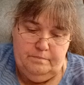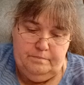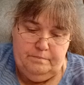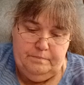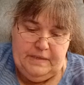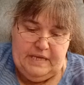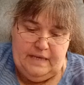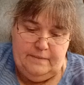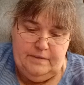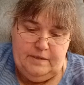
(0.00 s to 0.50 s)

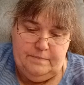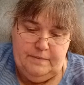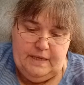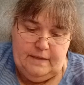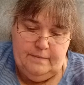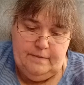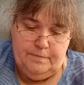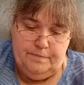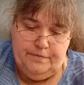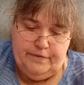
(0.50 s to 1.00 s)

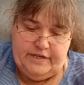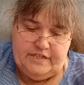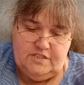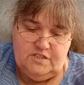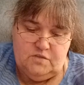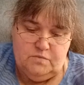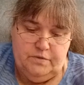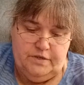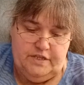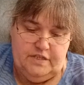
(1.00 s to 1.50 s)
Baby print
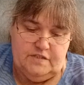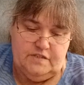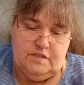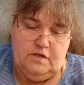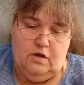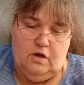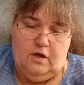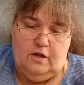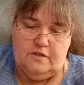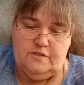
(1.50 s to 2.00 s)
is what it's
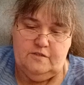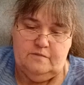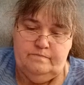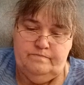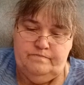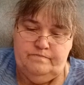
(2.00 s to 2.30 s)
called.